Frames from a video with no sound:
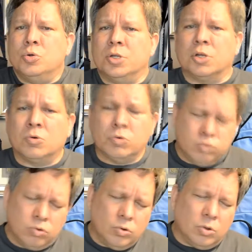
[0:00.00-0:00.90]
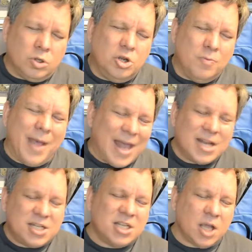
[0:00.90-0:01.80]
the cruel
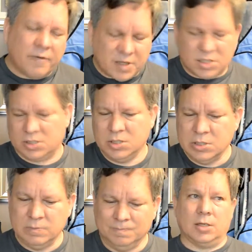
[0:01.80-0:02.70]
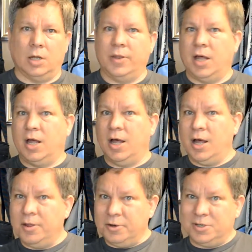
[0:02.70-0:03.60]
humanity of it. On the
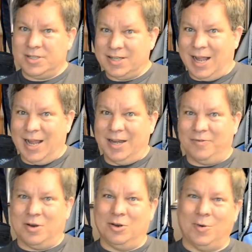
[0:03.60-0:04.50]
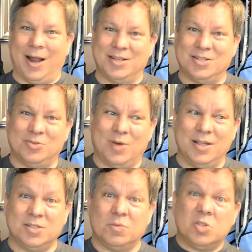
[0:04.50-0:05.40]
other side of where Horizons
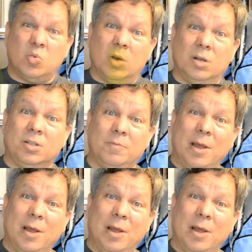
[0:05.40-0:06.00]
was World of